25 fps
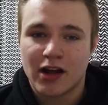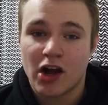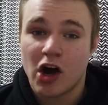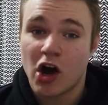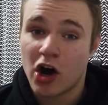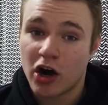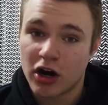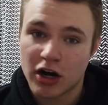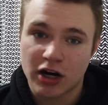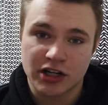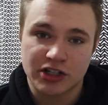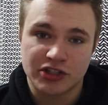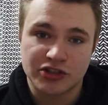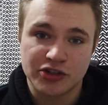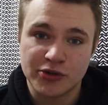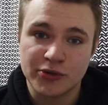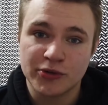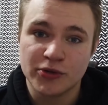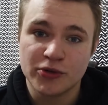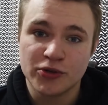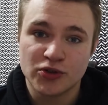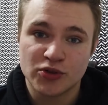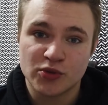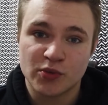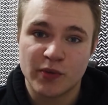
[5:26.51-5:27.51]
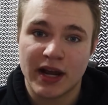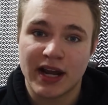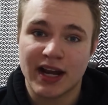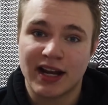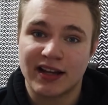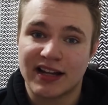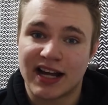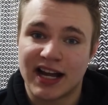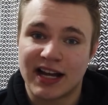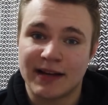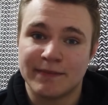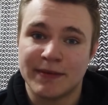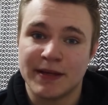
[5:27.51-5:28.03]
hard to lose weight. A
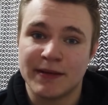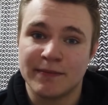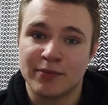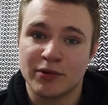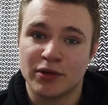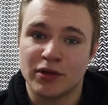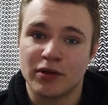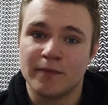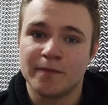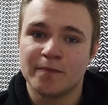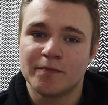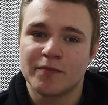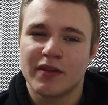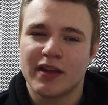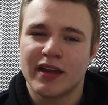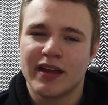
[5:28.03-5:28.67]
lot of people